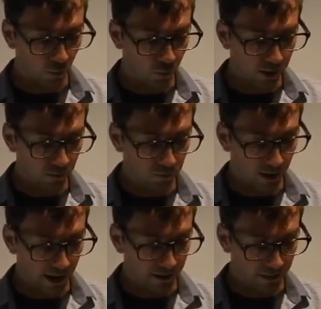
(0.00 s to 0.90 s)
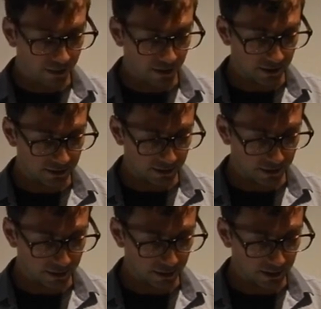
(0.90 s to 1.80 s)
we write this,
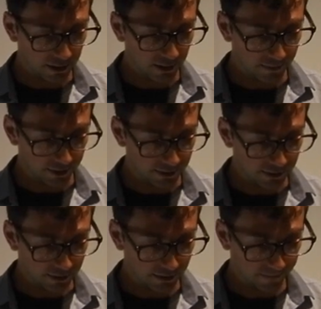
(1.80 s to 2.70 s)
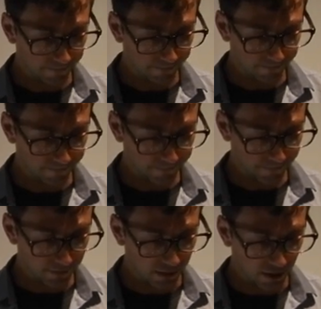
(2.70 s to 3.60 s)
the limit
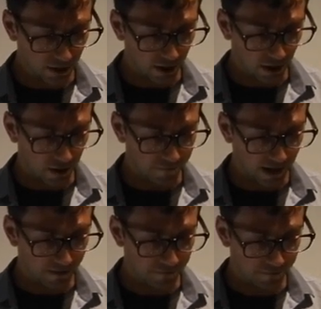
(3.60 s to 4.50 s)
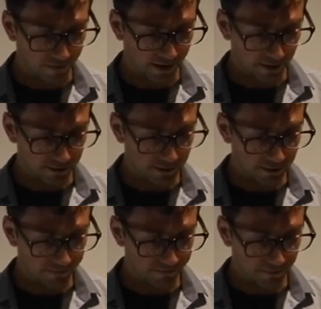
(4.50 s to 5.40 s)
of f of
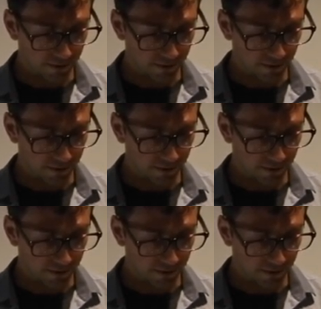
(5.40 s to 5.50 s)
x